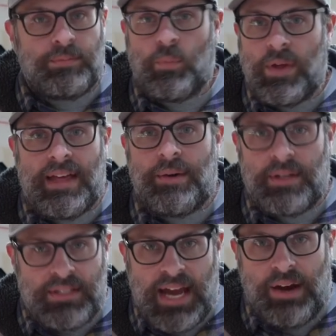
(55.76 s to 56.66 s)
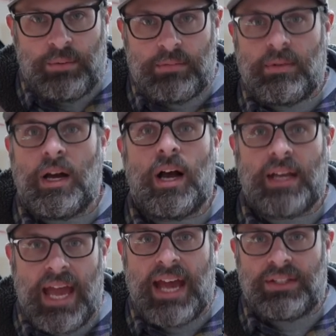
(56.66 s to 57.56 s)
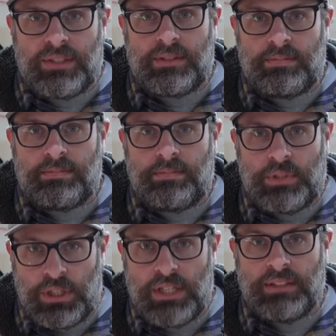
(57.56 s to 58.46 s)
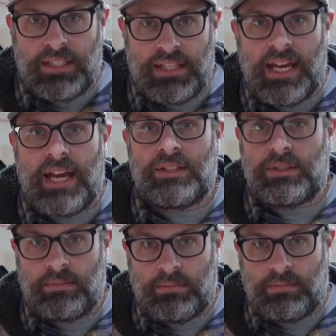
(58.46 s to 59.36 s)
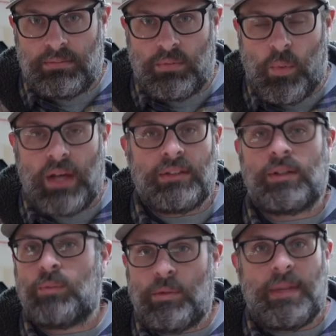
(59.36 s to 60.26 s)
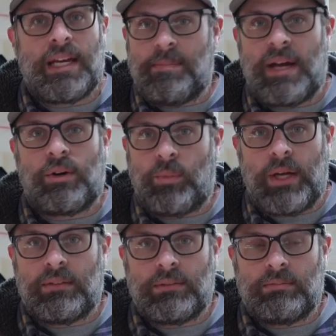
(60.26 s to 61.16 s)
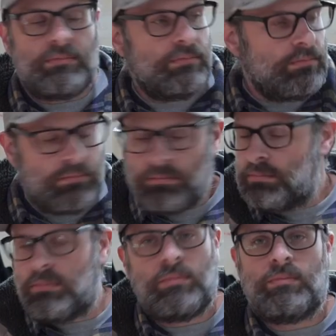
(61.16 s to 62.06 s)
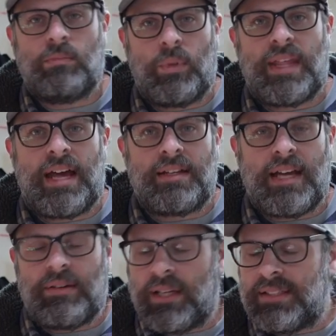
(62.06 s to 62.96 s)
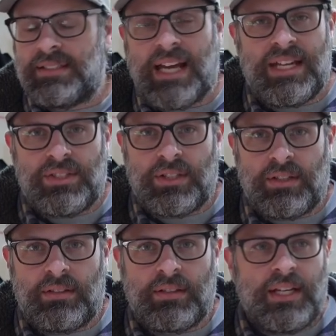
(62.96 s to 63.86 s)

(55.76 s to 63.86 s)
without a doubt, shielding gas welder will make a better weld. Without a doubt. It's nicer,